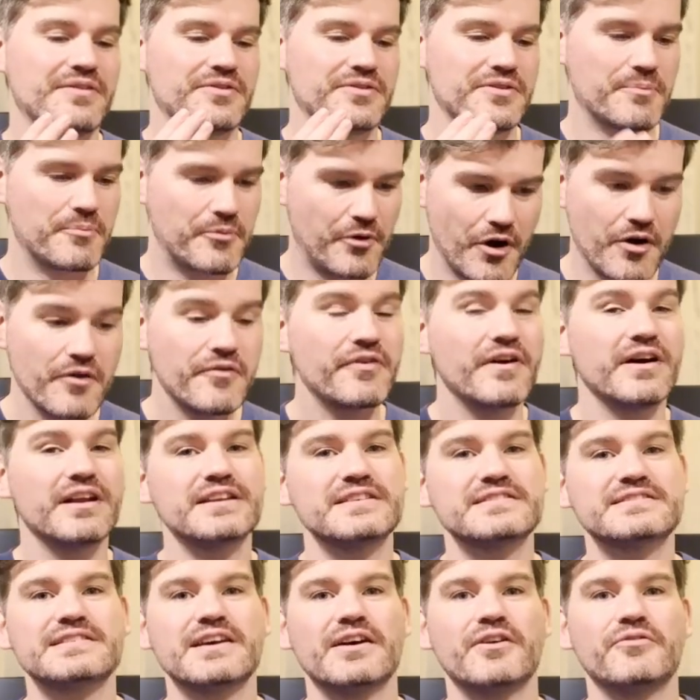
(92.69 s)
The profile
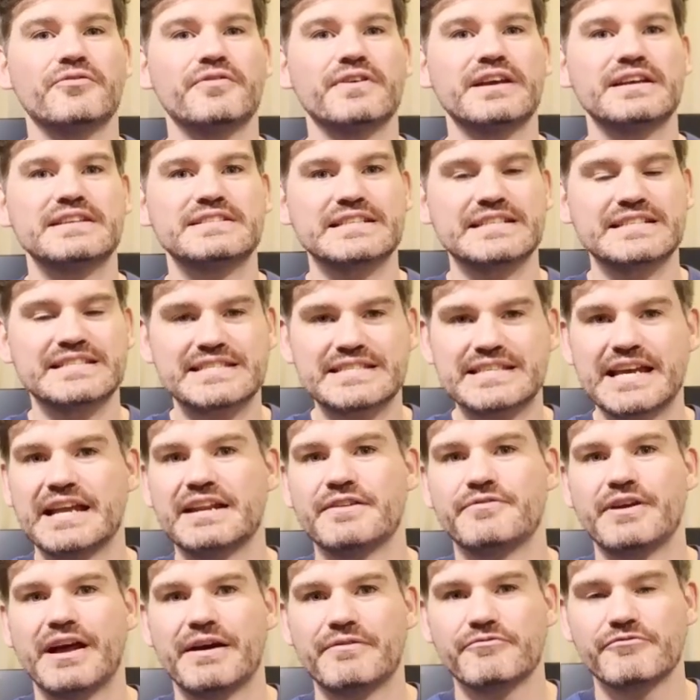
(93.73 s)
itself is insane.
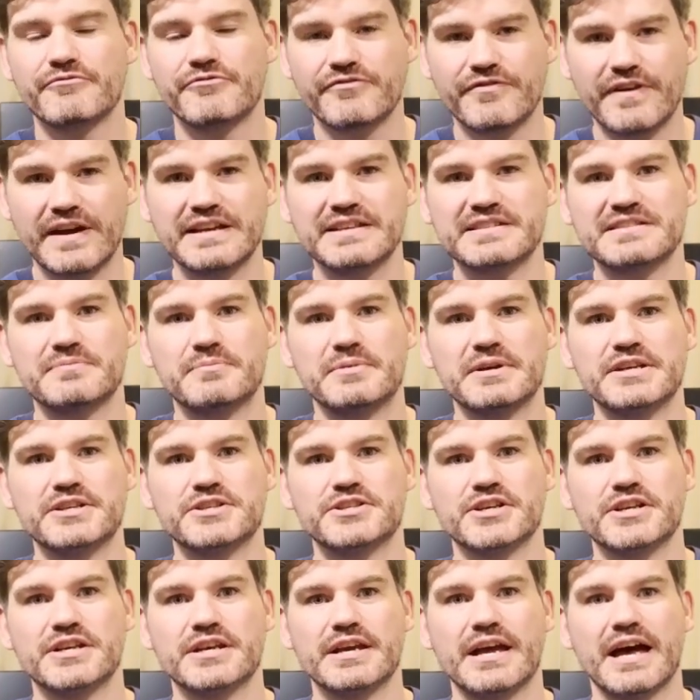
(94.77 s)
If you haven't faced
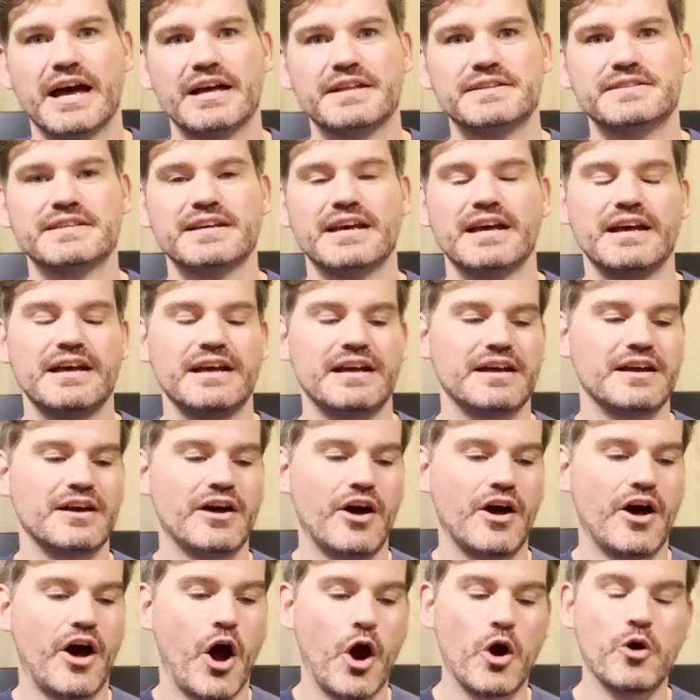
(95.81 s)
Bixie yet,
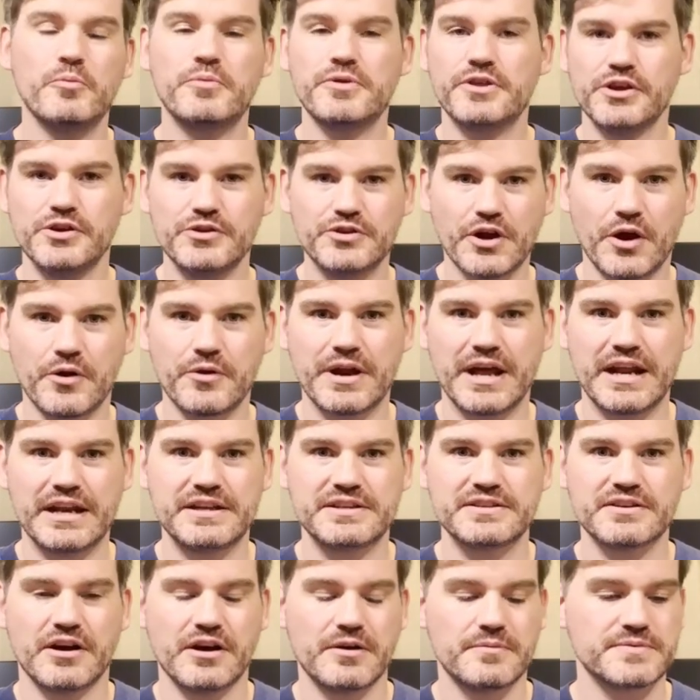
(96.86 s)
hope that you don't
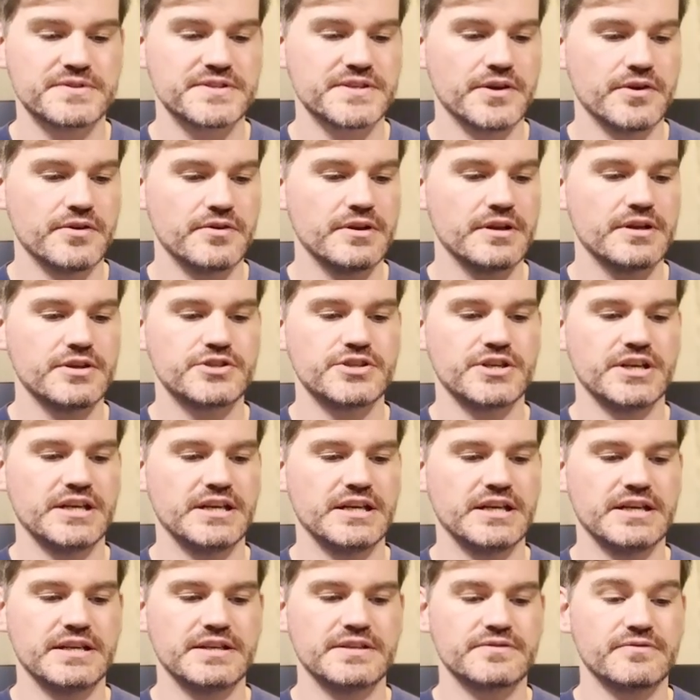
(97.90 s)
anytime soon. She
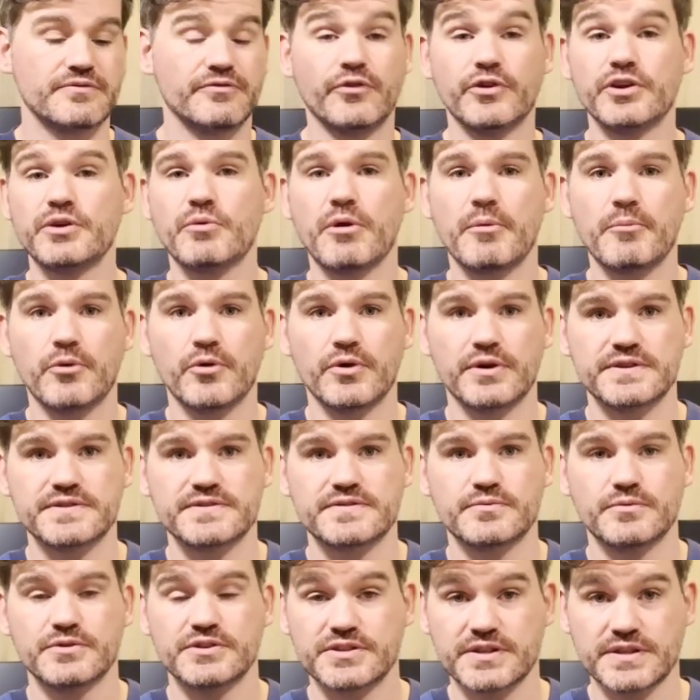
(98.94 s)
is 41
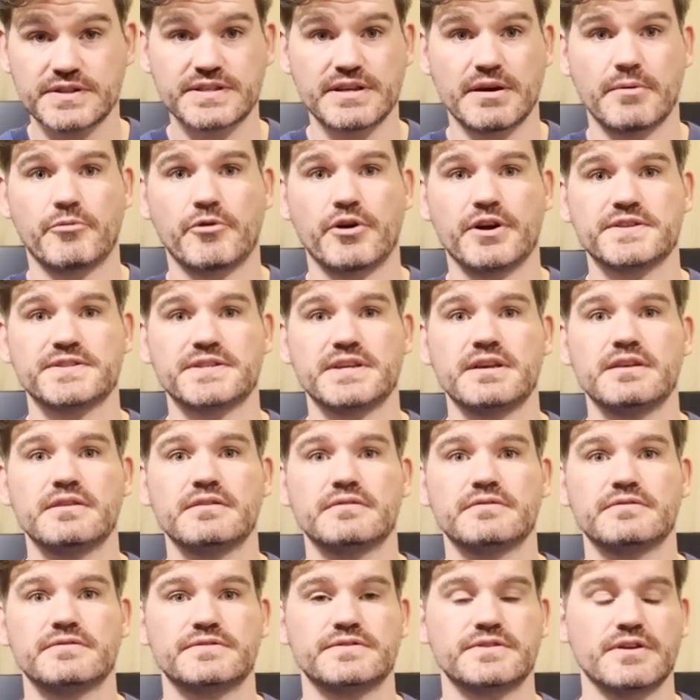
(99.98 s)
points, which does sound pricey,
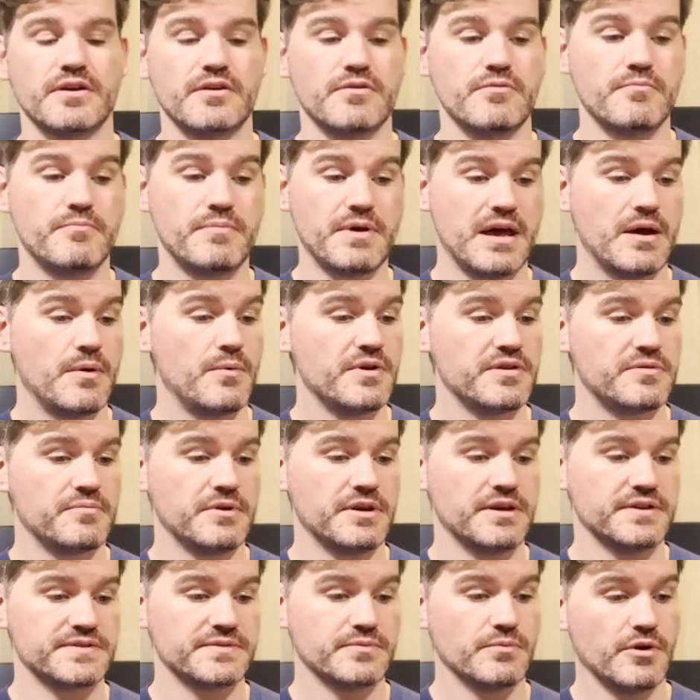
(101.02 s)
so bear with me
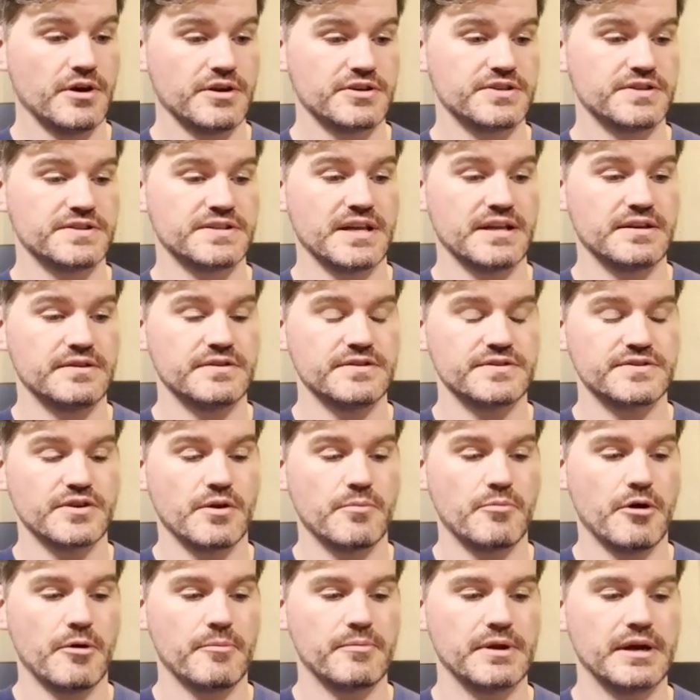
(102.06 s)
as to why she's then so
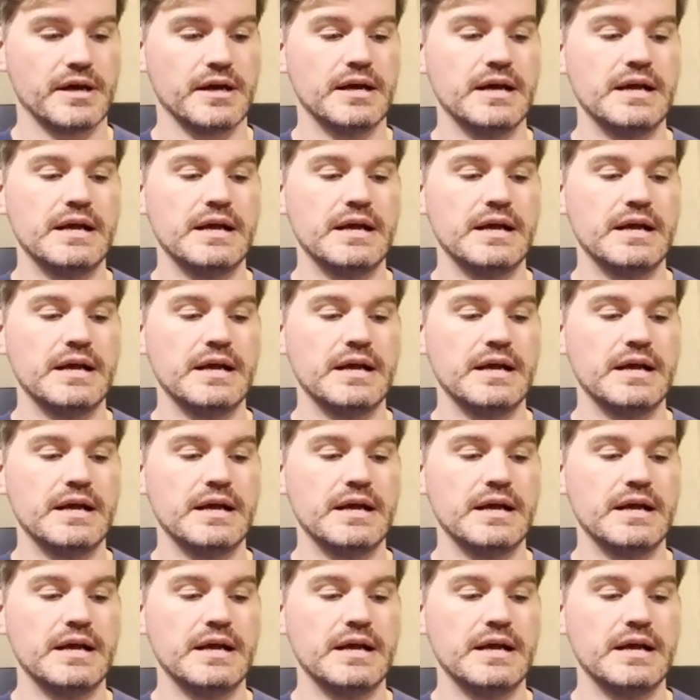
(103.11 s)
popular.